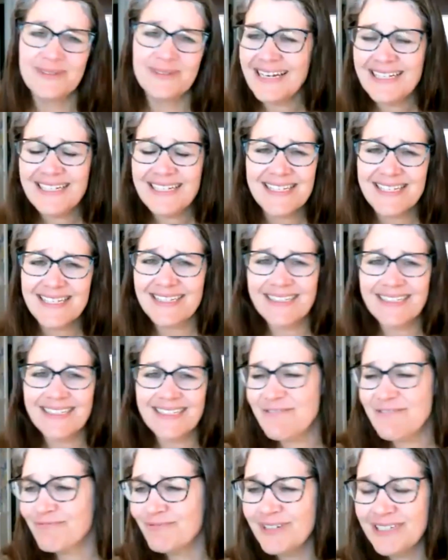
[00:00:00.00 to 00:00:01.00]
That is
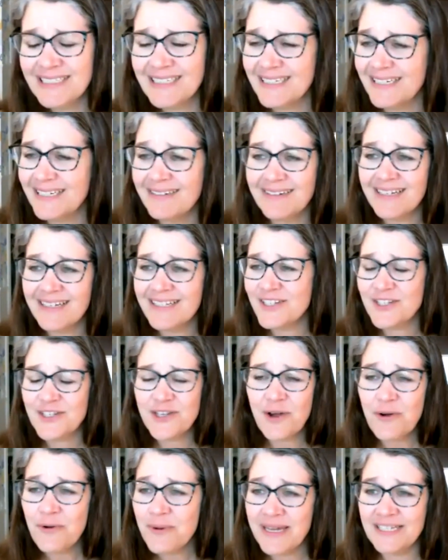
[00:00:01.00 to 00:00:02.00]
that's really it's
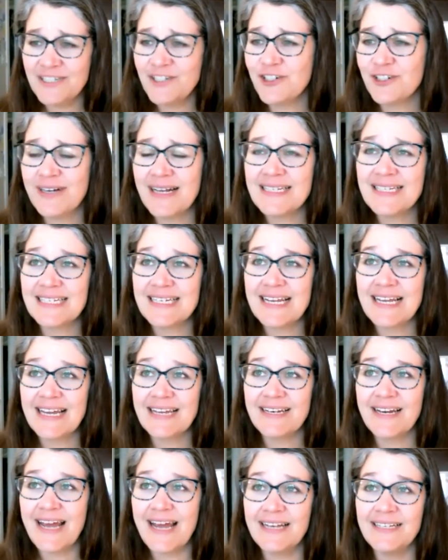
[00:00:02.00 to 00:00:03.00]
so interesting
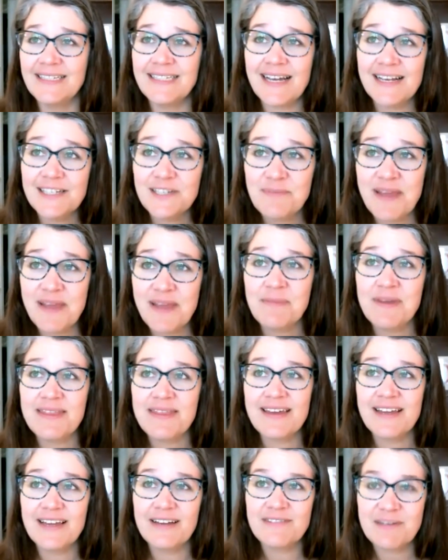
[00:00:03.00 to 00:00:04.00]
and and does make me
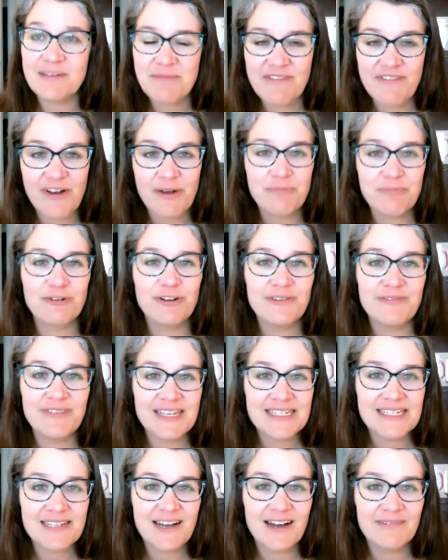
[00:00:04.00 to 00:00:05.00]
think of some of our
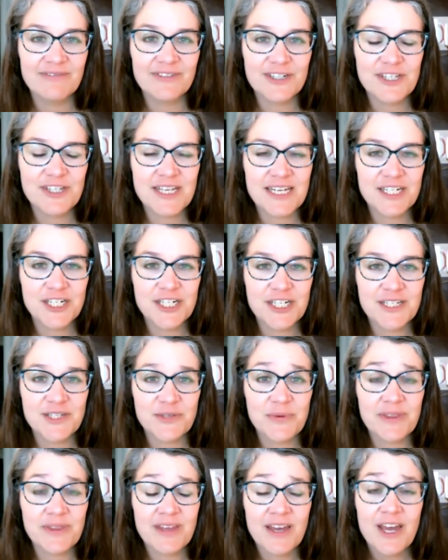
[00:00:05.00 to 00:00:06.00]
previous
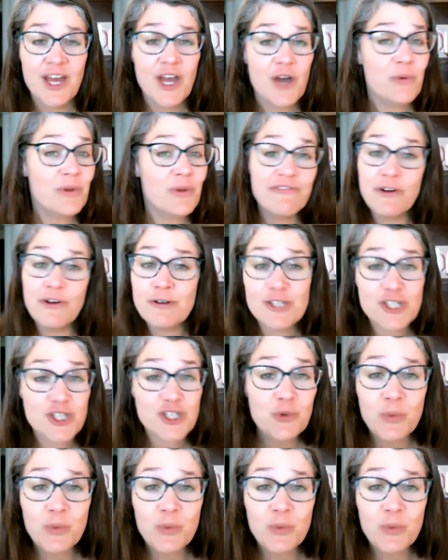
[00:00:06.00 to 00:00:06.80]
conversations with with folks